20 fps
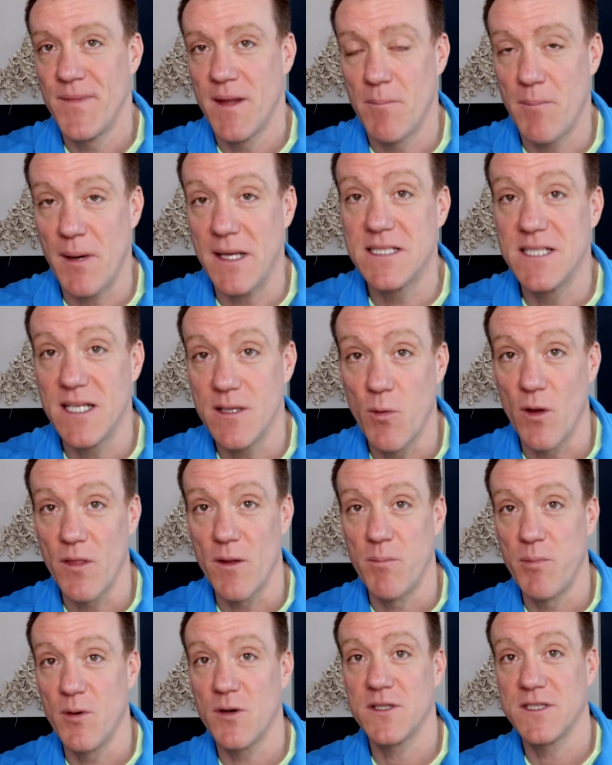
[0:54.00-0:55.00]
basically what the
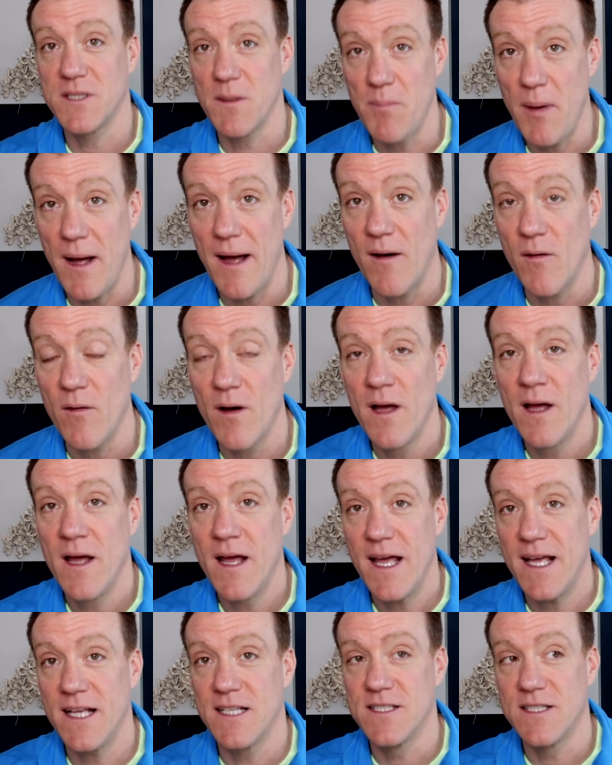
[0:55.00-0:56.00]
book's about
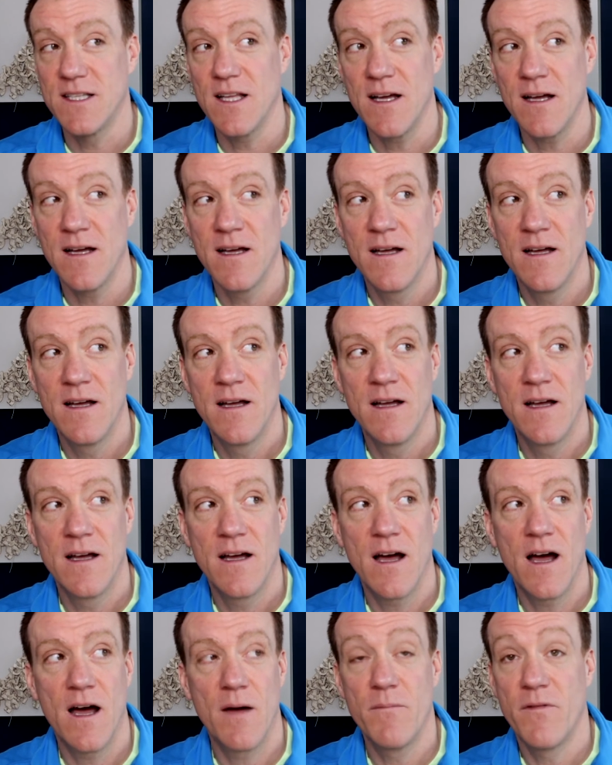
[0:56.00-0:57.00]
is that
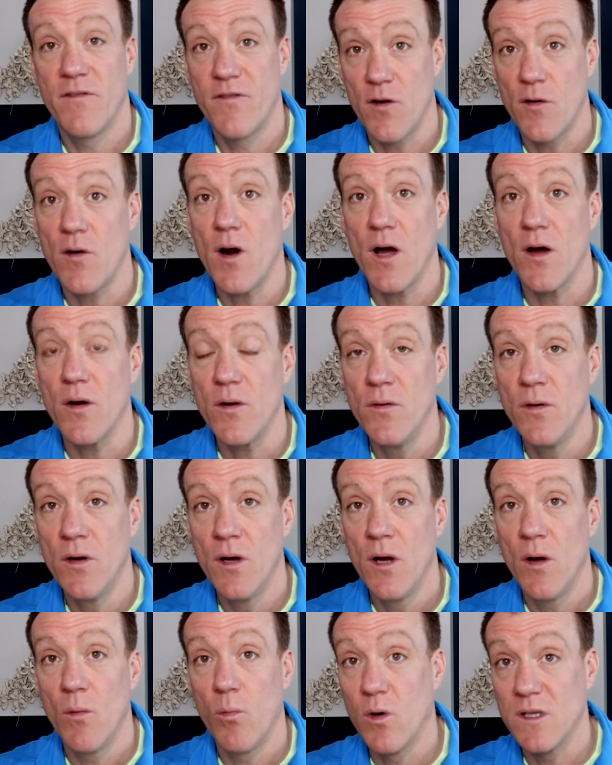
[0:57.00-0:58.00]
Thoreau
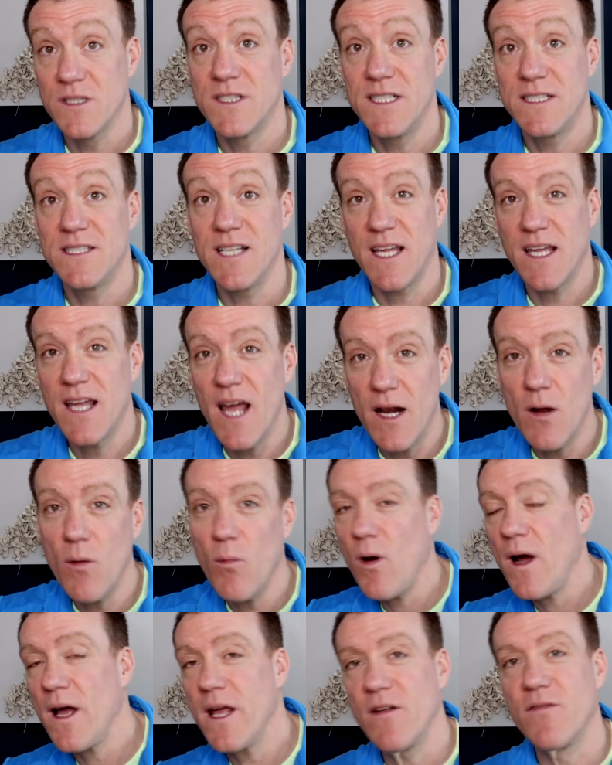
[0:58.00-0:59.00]
wanted to get
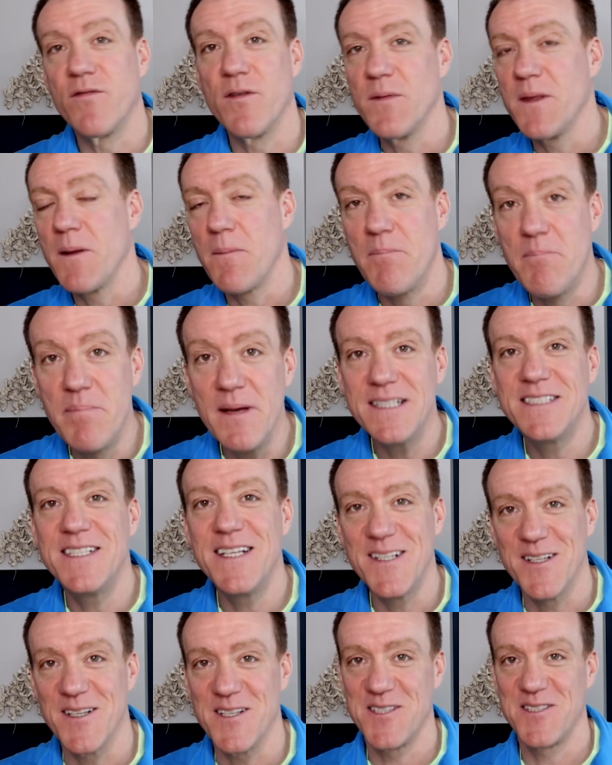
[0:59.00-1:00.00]
away from the
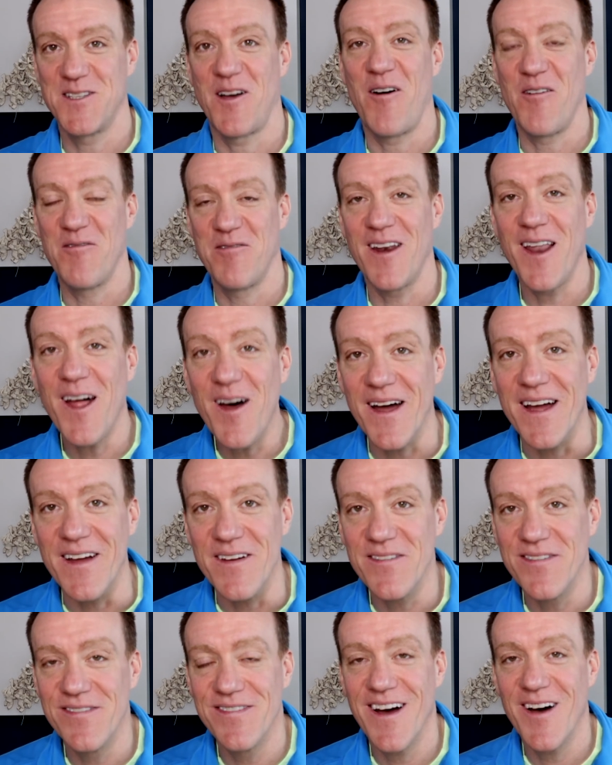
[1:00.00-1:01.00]
busyness of
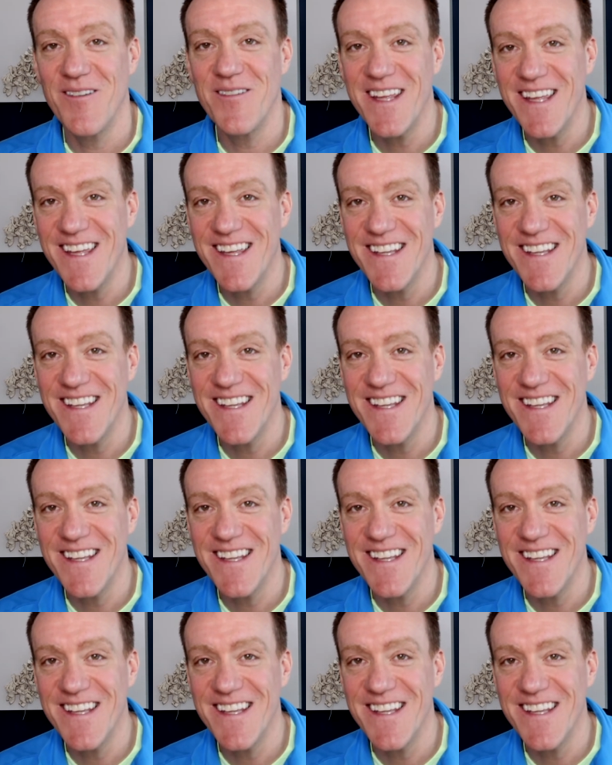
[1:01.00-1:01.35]
life. I mean,